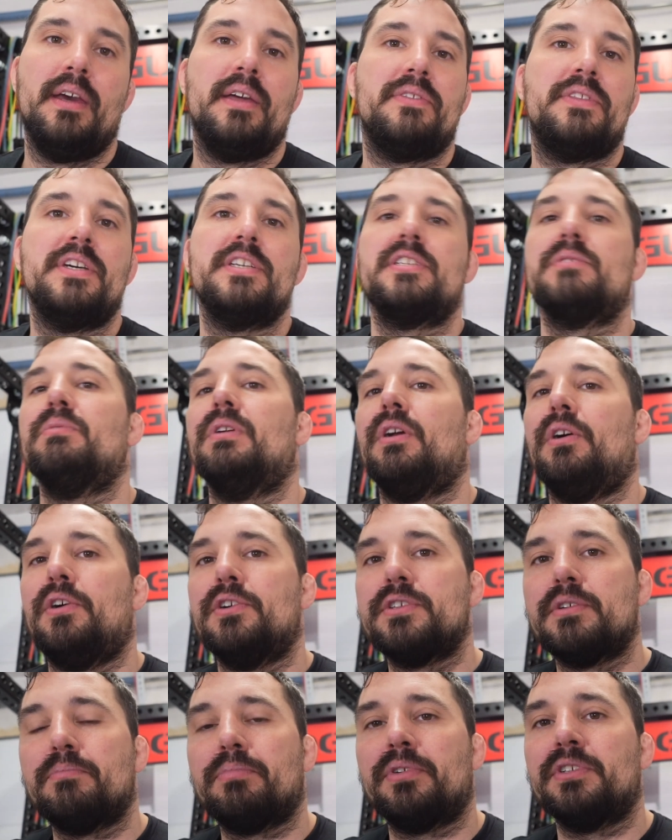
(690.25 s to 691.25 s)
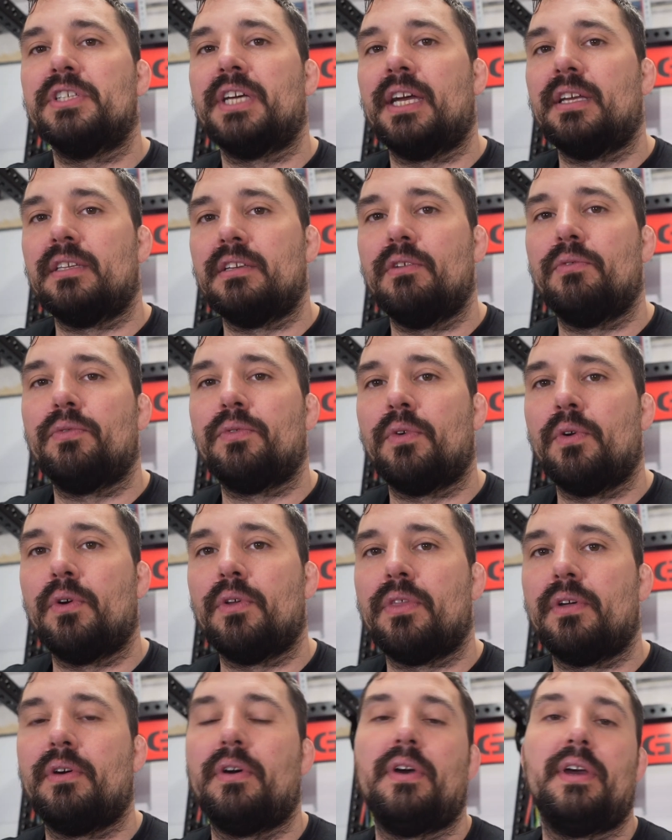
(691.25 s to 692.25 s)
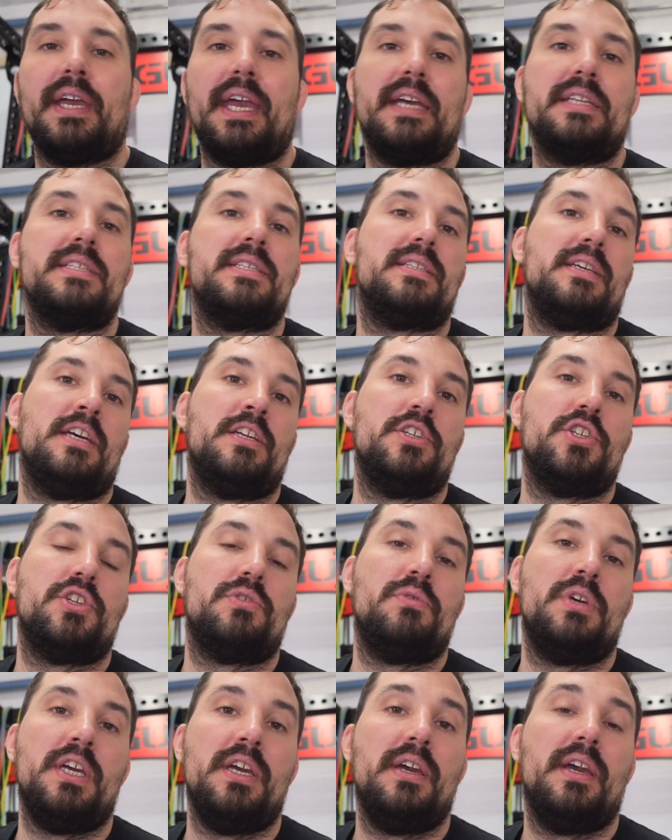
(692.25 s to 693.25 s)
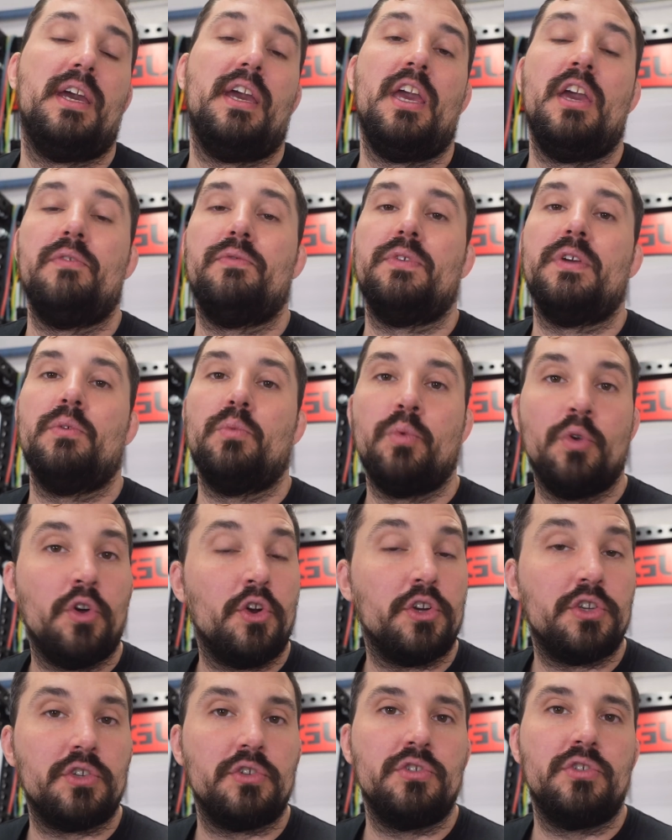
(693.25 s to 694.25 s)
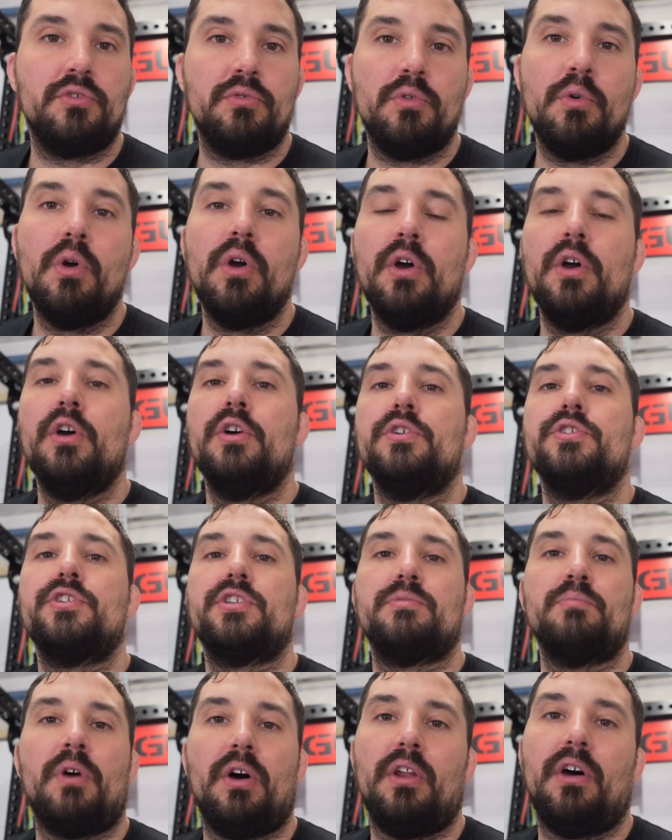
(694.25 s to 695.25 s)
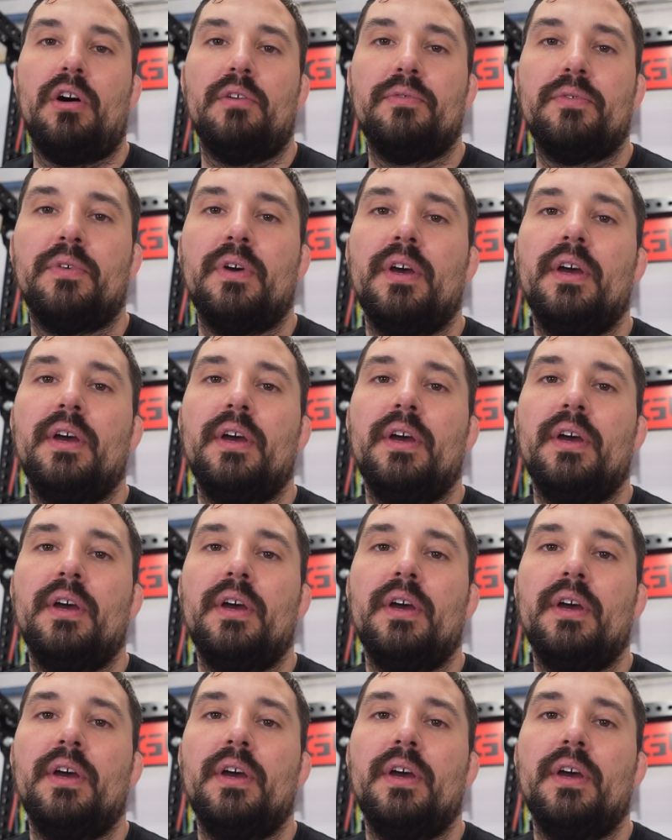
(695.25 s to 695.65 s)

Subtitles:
This will also protect you further against injury if you were to do Smolov.